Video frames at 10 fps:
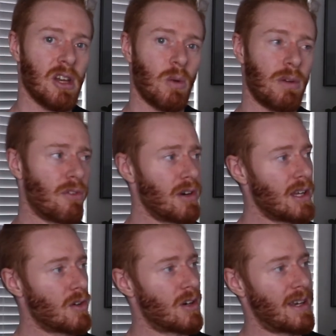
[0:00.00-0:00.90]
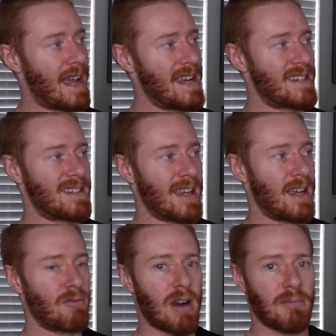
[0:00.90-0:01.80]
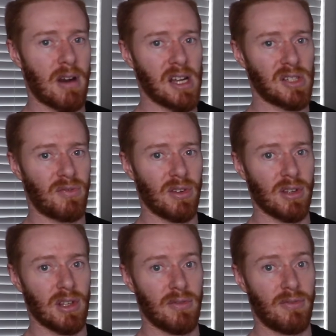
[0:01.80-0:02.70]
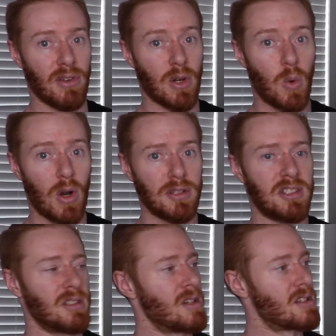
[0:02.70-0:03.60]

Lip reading: We've already got an 8 to 10 rep range for the quads.